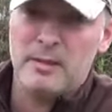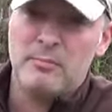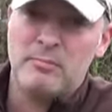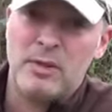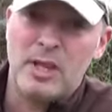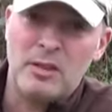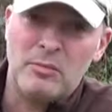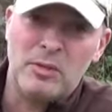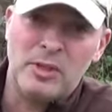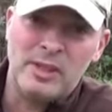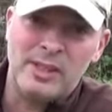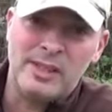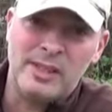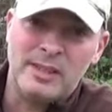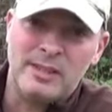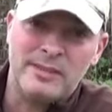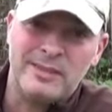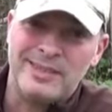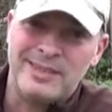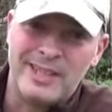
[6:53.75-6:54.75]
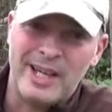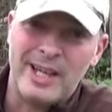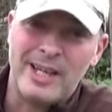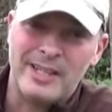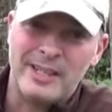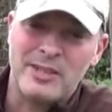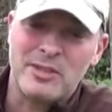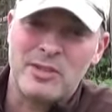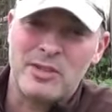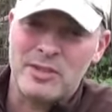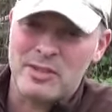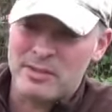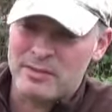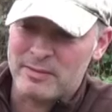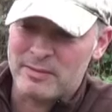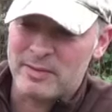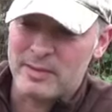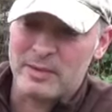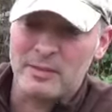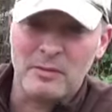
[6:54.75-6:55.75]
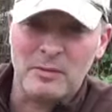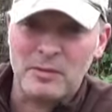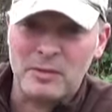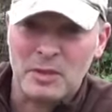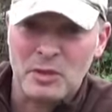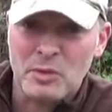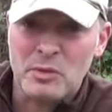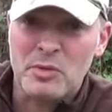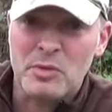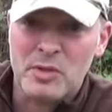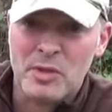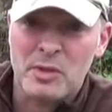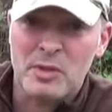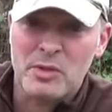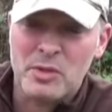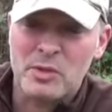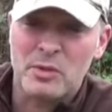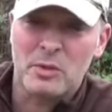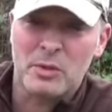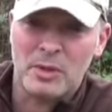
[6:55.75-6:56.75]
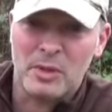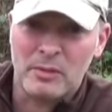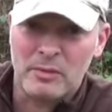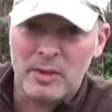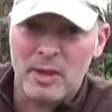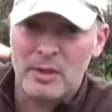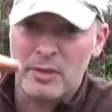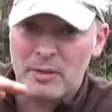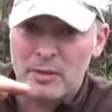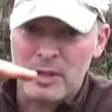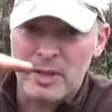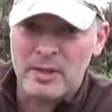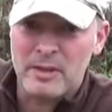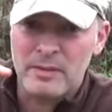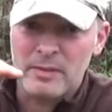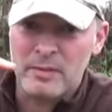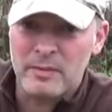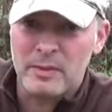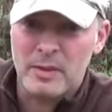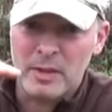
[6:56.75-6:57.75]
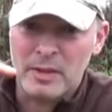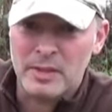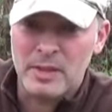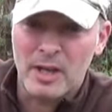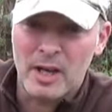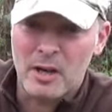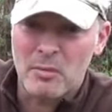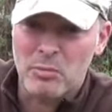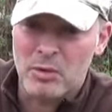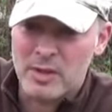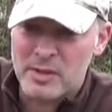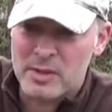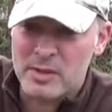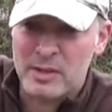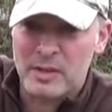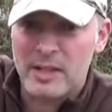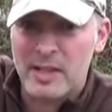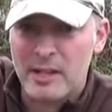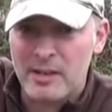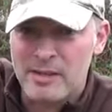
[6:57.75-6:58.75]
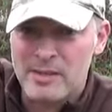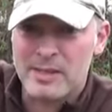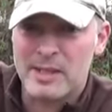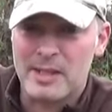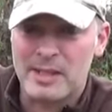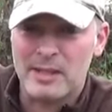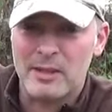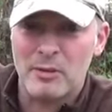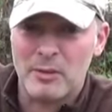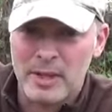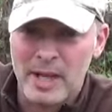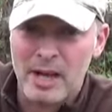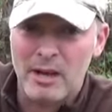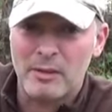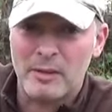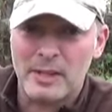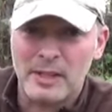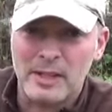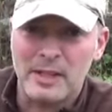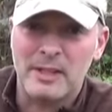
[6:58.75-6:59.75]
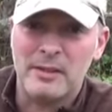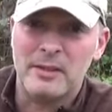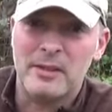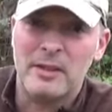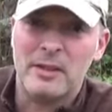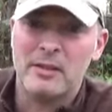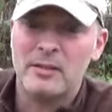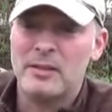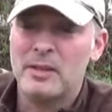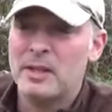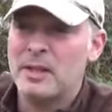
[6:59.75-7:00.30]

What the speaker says: maybe 9 inches of loose soil underneath the very top, right? So the carrots can go down and get in there.